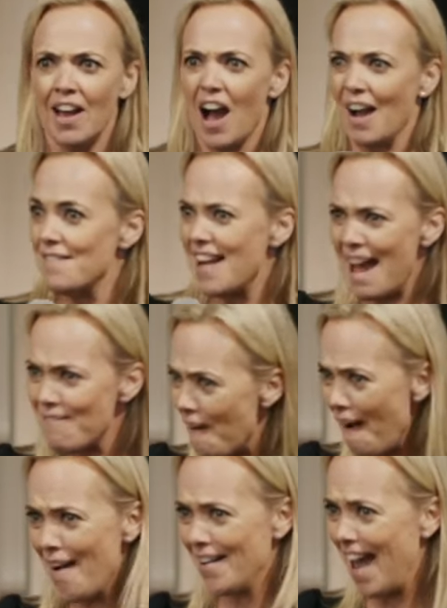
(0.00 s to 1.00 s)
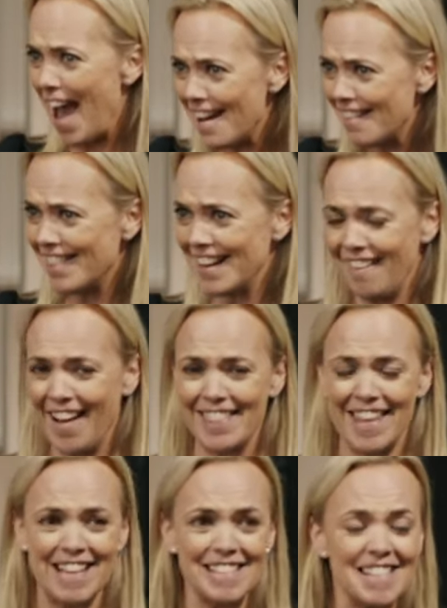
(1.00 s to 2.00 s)
I've never heard anything like
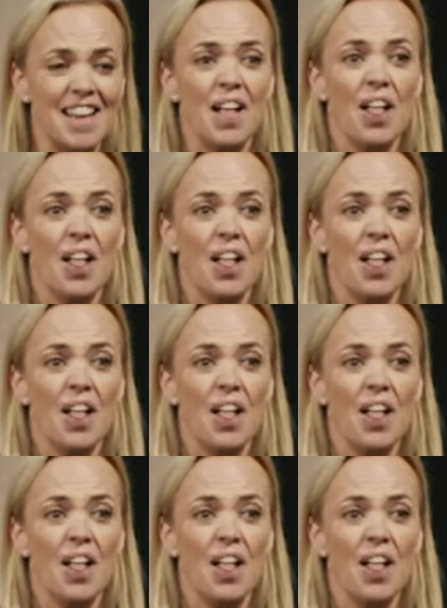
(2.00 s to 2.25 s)
this.